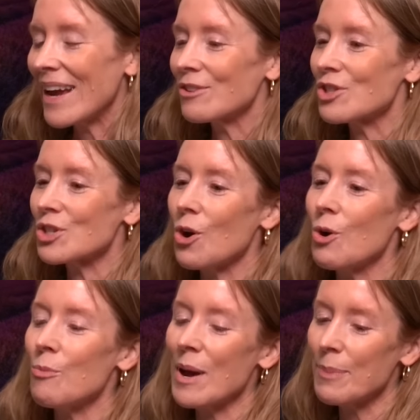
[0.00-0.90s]
And
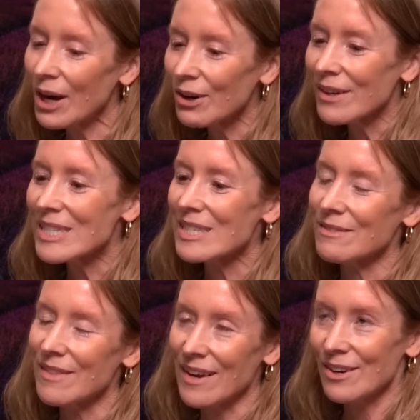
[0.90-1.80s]
so my parents,
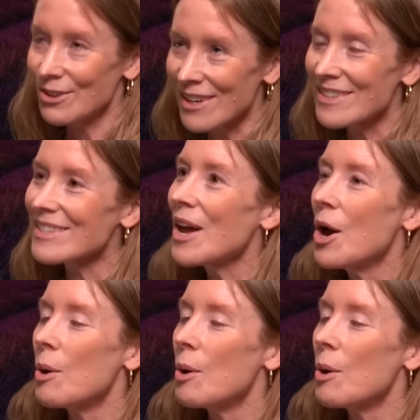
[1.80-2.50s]
thank goodness,